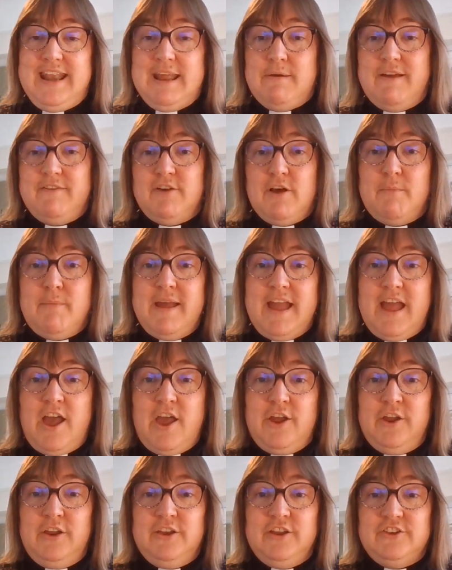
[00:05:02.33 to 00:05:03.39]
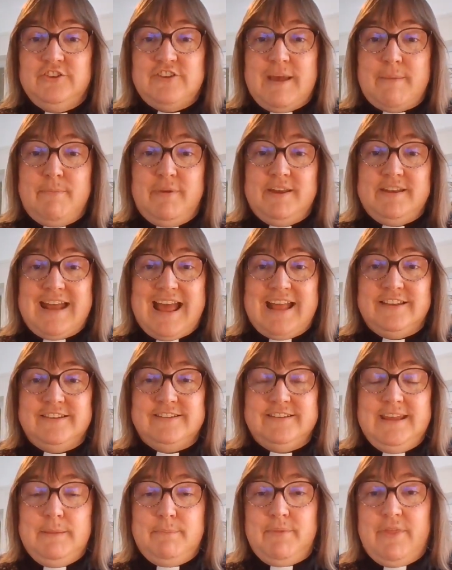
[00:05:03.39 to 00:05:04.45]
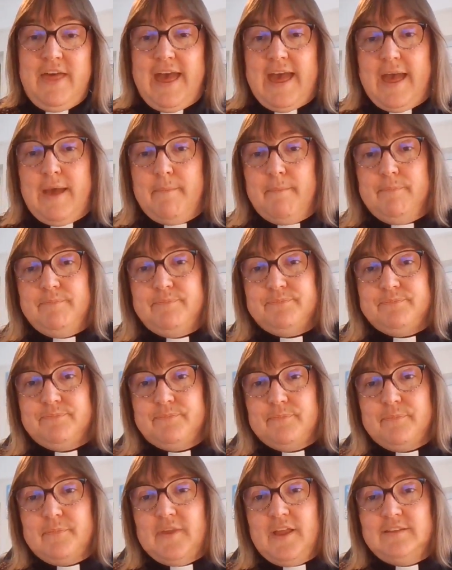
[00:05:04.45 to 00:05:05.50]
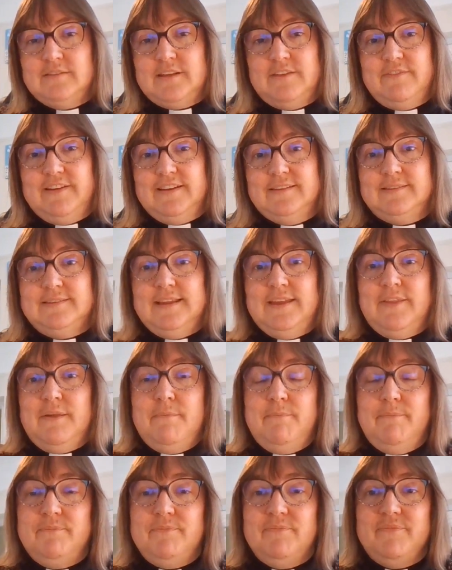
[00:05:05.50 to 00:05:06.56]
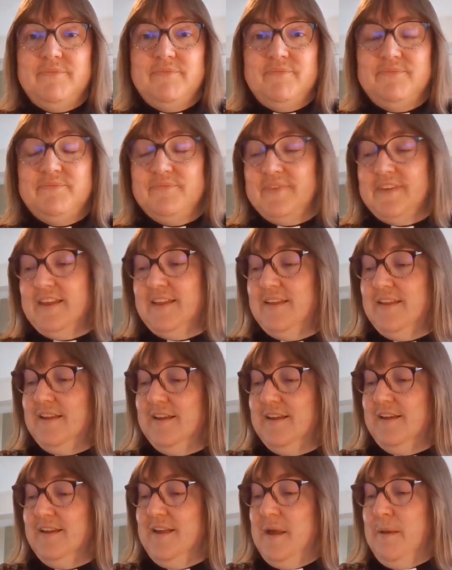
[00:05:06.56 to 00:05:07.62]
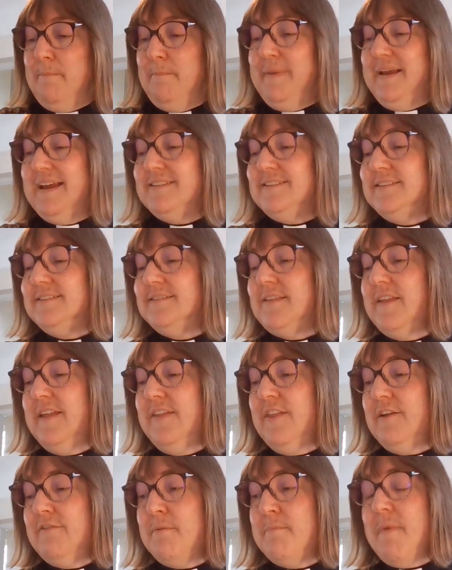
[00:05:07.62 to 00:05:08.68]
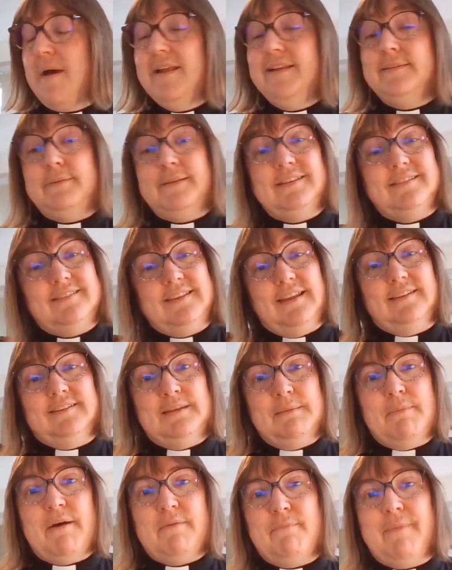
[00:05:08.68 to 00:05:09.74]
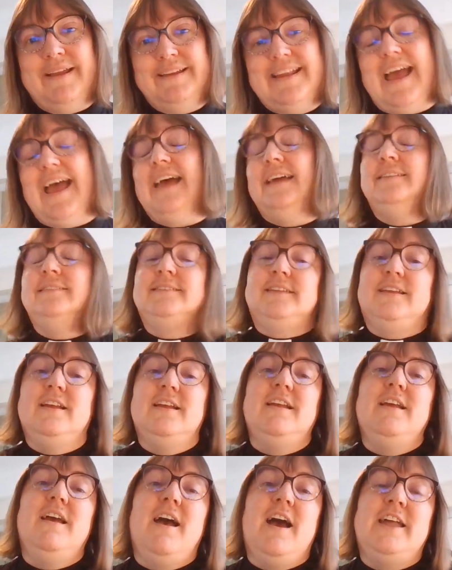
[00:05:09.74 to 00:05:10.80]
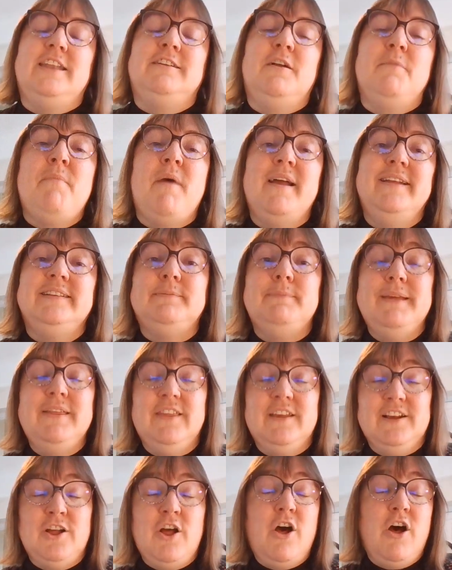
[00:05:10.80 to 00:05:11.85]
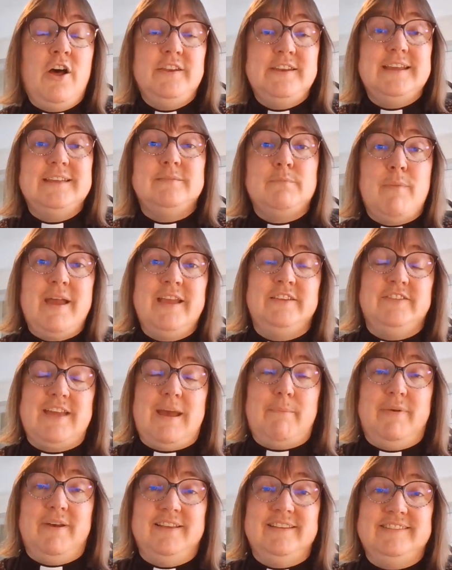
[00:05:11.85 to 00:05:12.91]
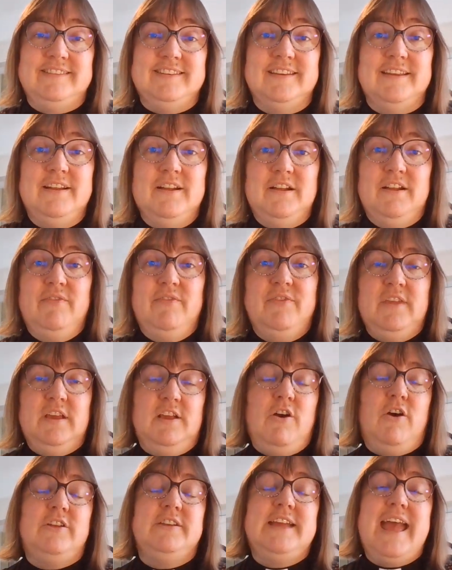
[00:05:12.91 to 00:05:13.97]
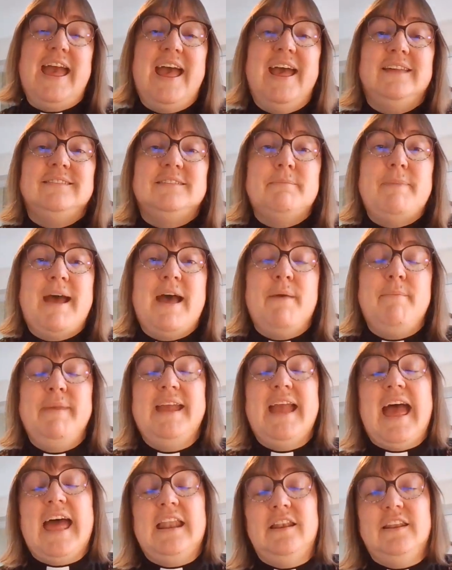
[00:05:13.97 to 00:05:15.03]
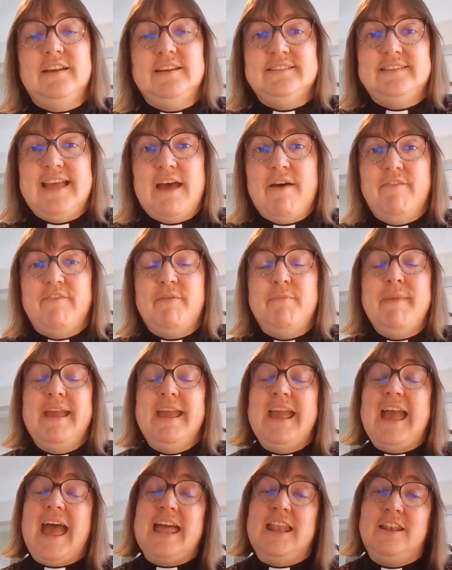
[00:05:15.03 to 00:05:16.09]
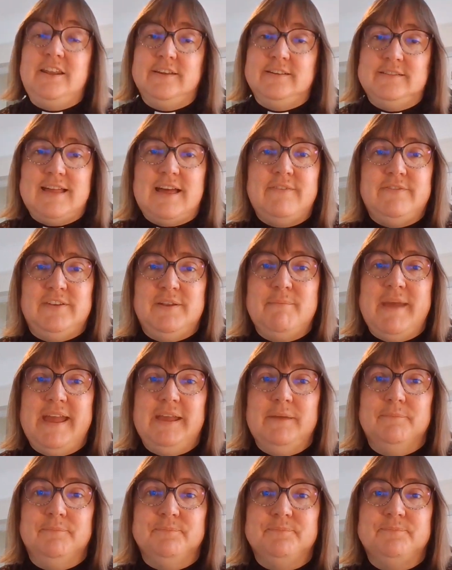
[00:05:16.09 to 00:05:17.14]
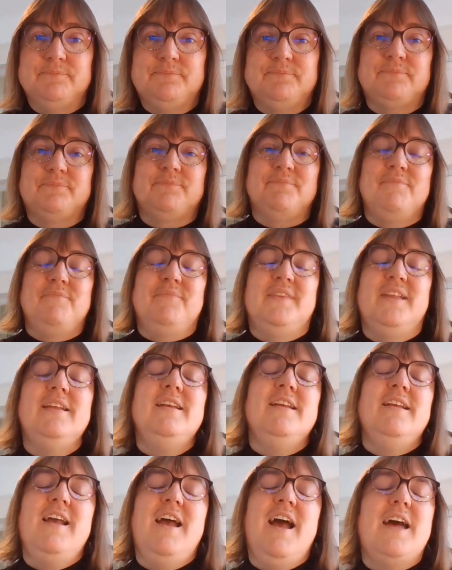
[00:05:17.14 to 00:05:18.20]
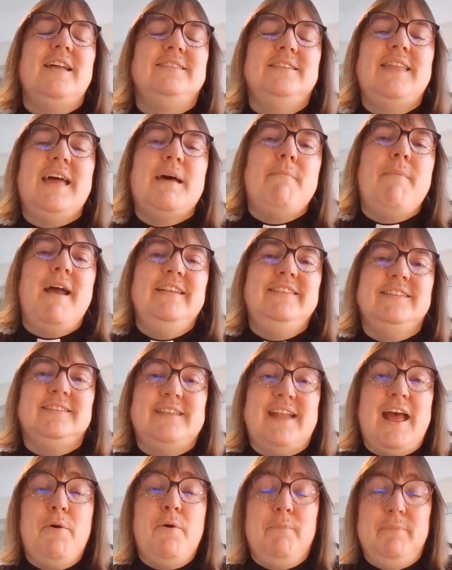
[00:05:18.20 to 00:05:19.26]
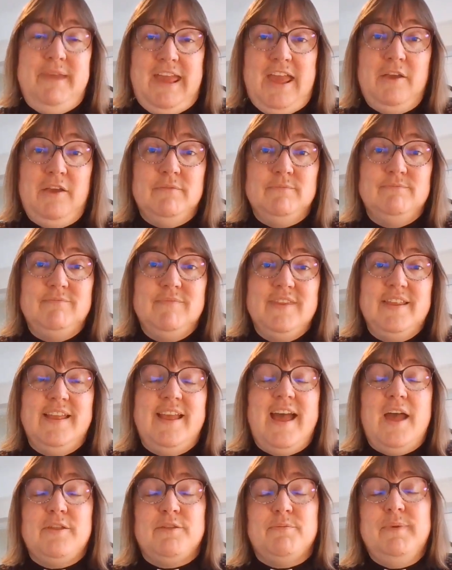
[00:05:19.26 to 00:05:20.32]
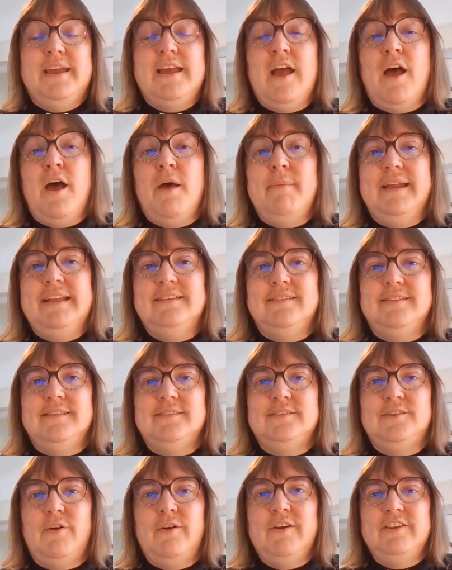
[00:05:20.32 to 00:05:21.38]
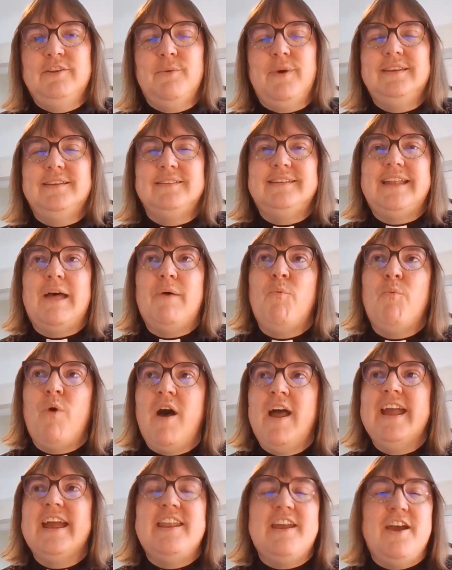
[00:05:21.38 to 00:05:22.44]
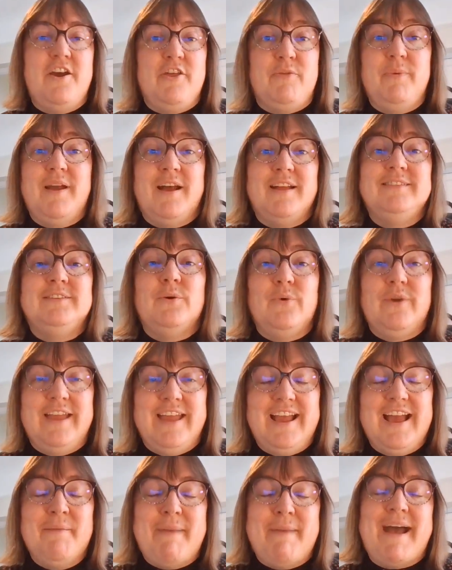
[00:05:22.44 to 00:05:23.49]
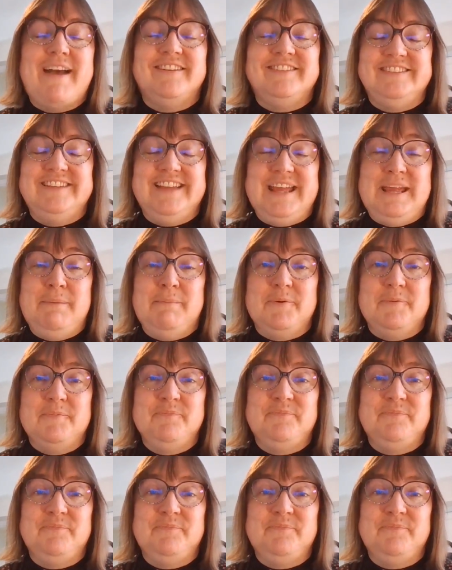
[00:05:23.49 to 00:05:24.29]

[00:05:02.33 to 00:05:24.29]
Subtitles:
Now I've got my own shepherd and sheep there. I don't know if you can see them. Because it's something that reminds me, it sits above my desk, and it reminds me that God is my shepherd, that God cares about me and looks out for me and looks after me. And so that might just help you as we come into this story to understand why on earth we are talking about sheep.